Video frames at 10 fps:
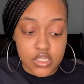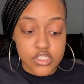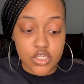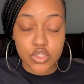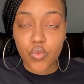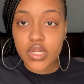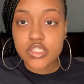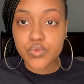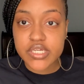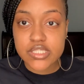So you want to
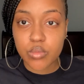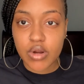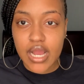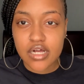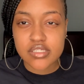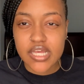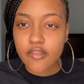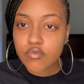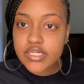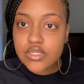tweeze the brows, and the
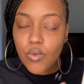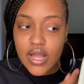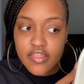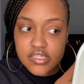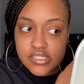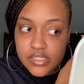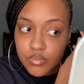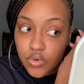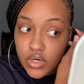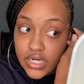reason why this is
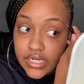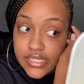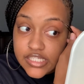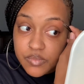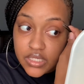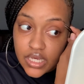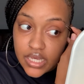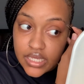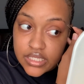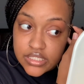important is
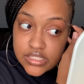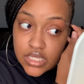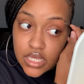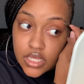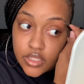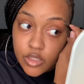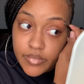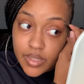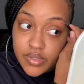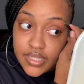because you
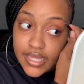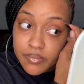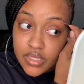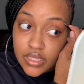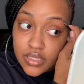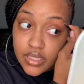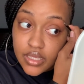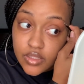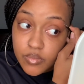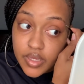may be like me and
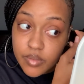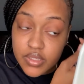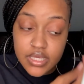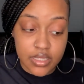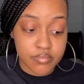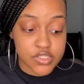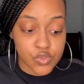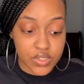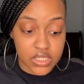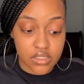you may be in
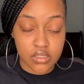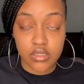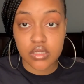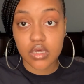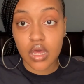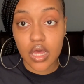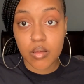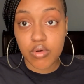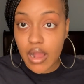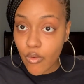between
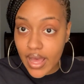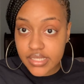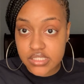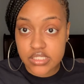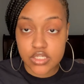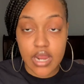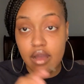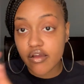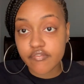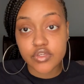brow waxes, or
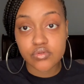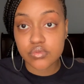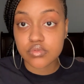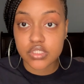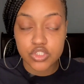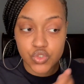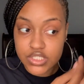however you get yours